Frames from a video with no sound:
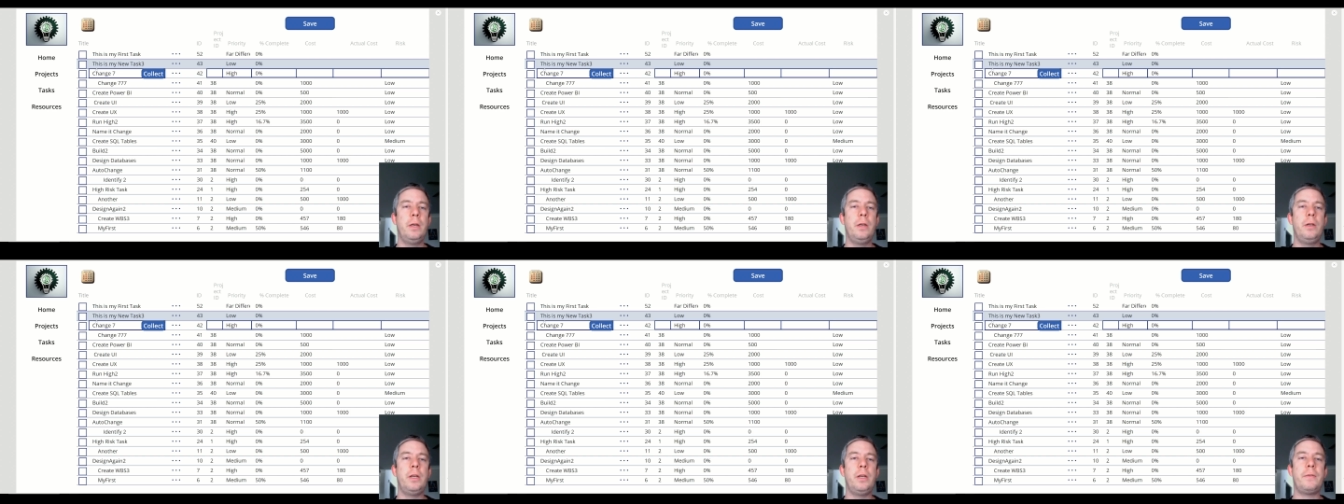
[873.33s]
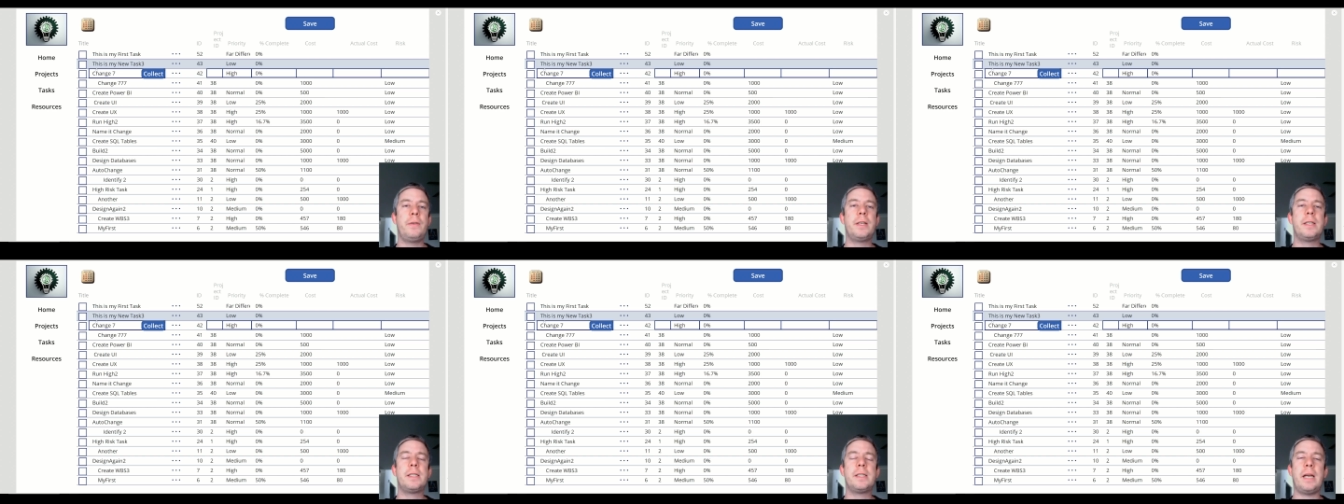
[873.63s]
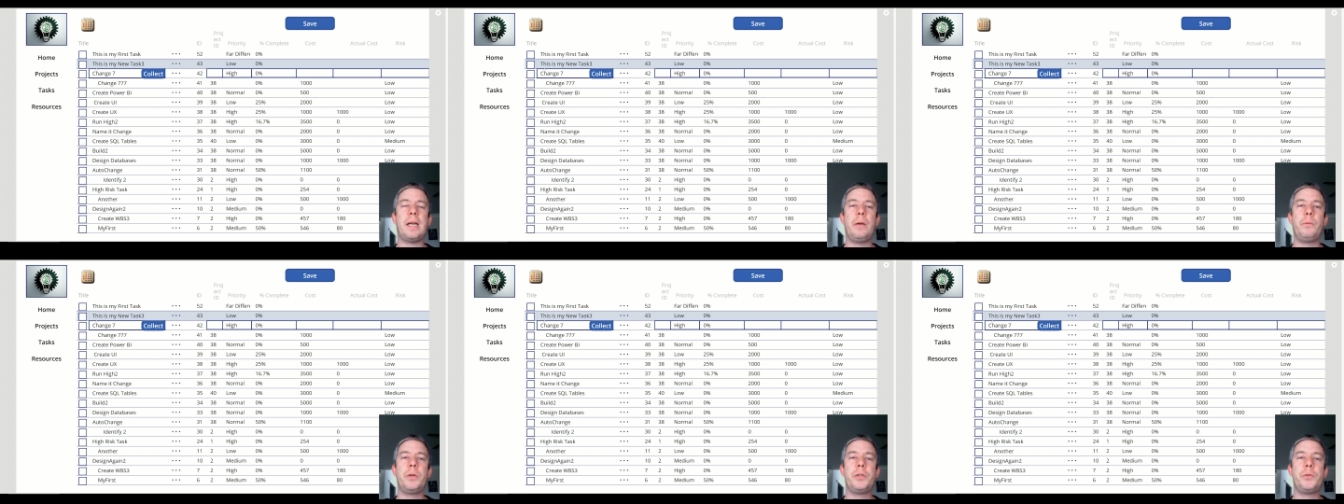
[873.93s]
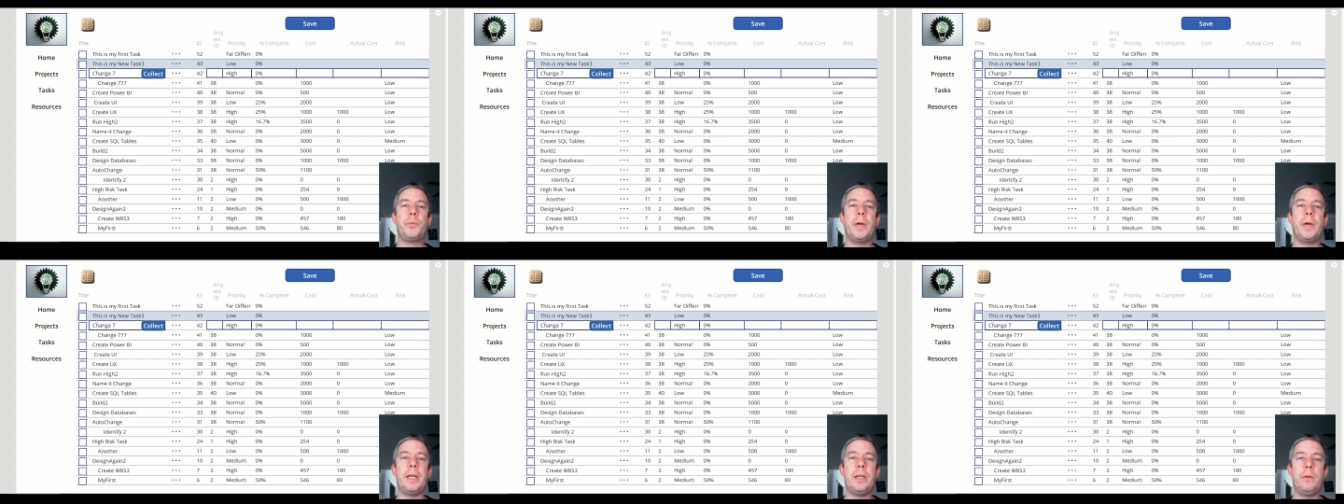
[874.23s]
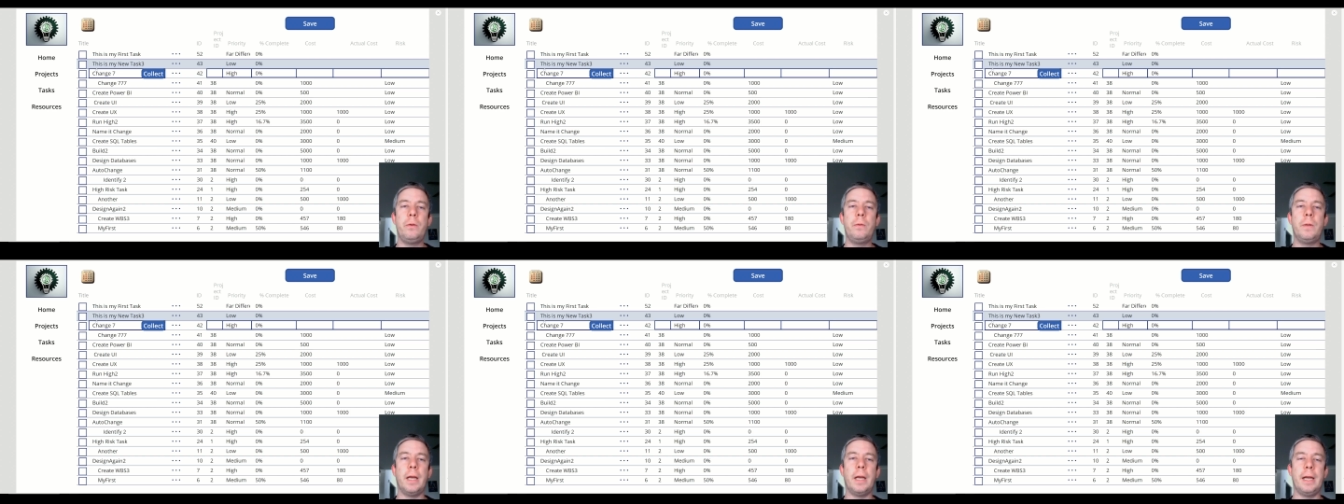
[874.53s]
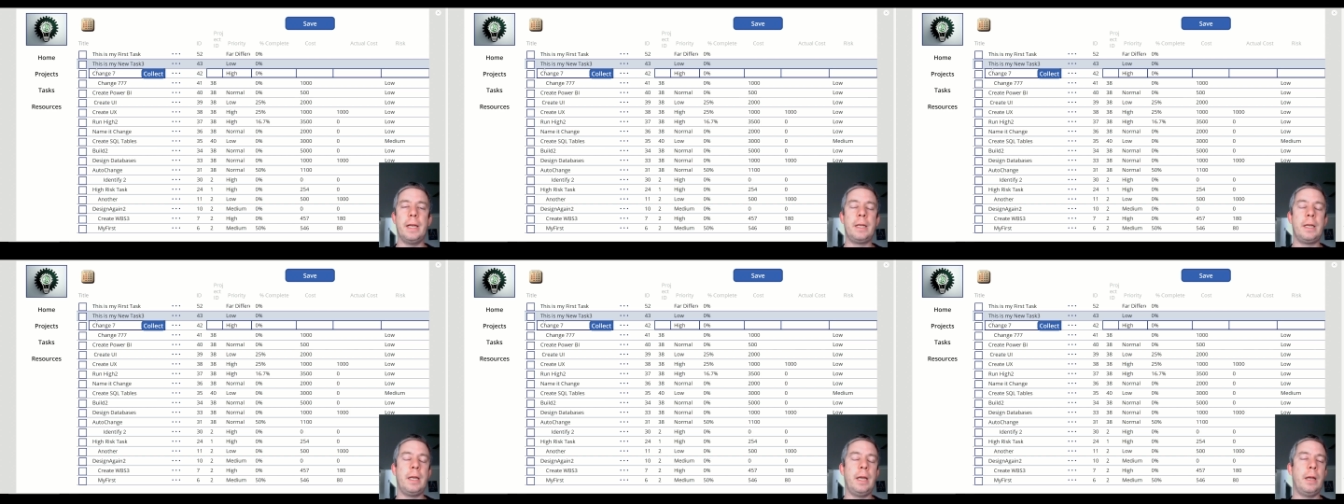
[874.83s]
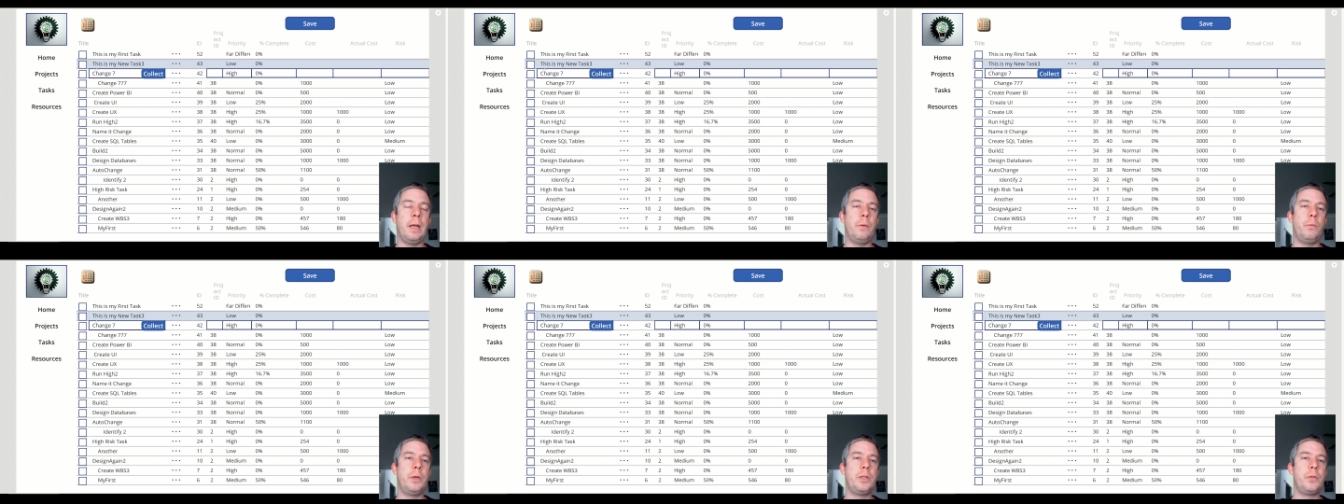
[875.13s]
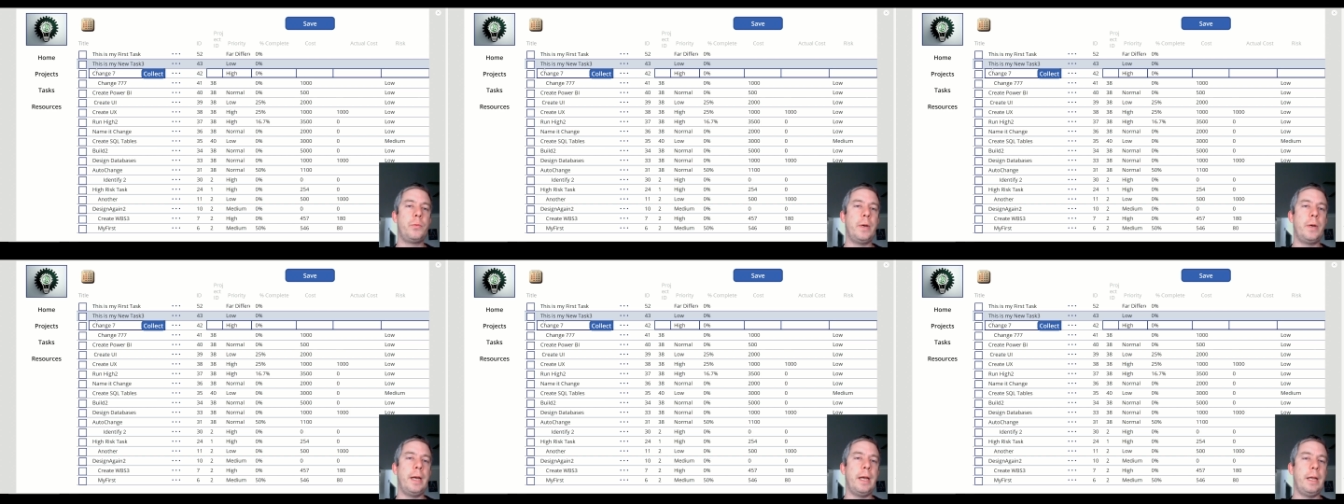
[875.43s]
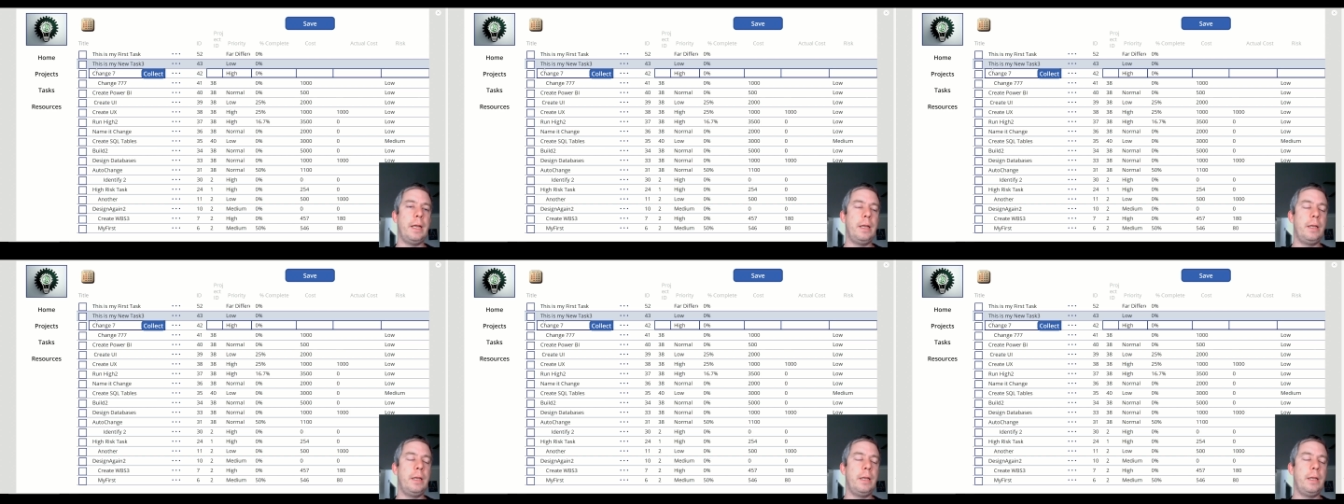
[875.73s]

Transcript: you have to decide which way you like and which way